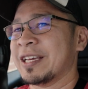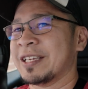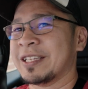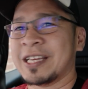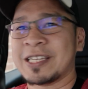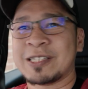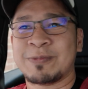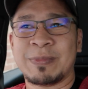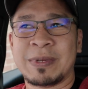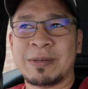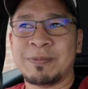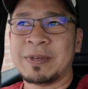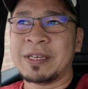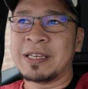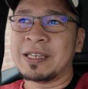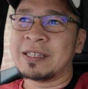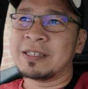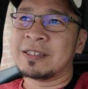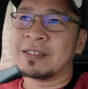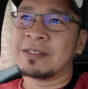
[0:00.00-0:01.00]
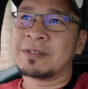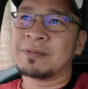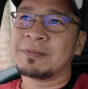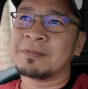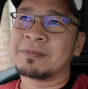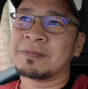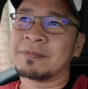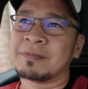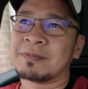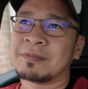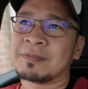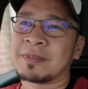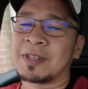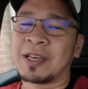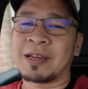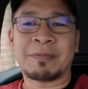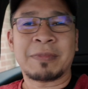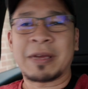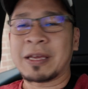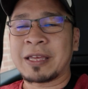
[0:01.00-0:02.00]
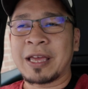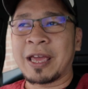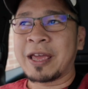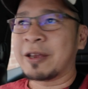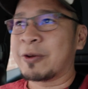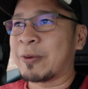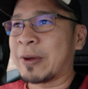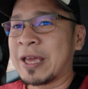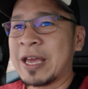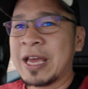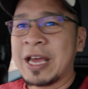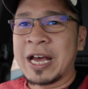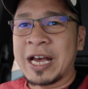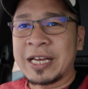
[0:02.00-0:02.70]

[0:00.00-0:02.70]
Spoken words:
That's me being. Anyway,